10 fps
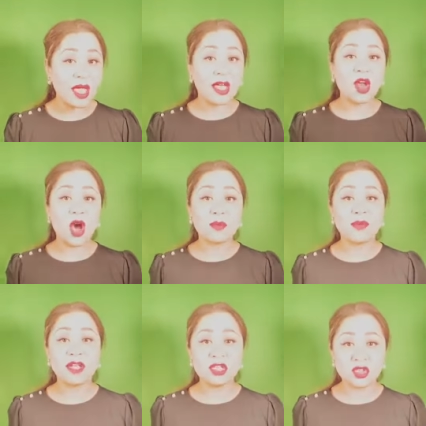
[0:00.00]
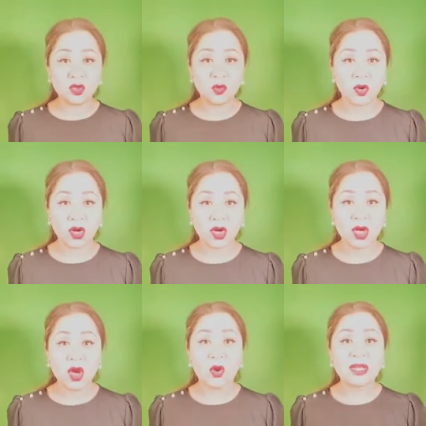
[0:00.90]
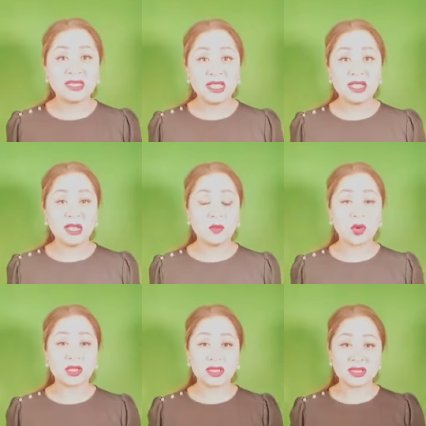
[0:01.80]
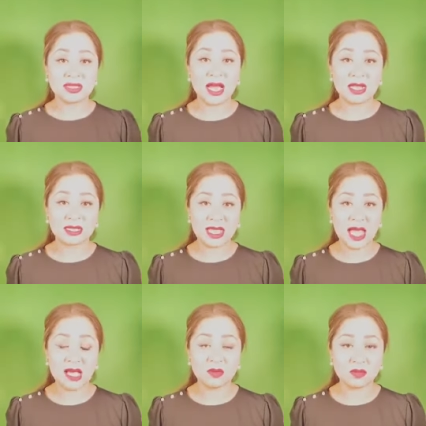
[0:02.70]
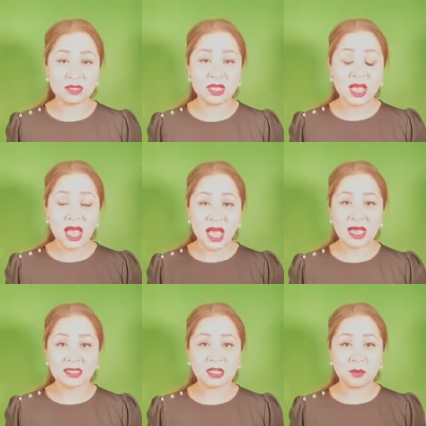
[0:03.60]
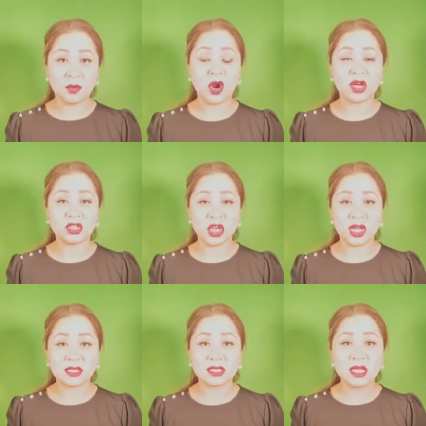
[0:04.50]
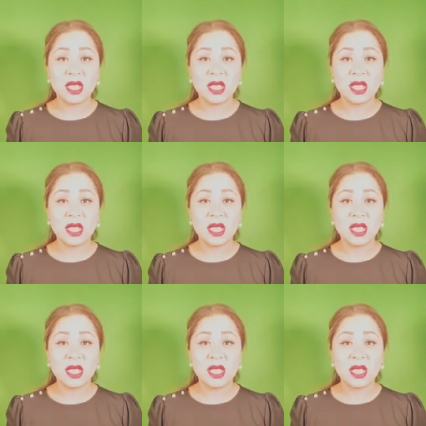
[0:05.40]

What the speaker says: and operational work or daily work does not count as a project.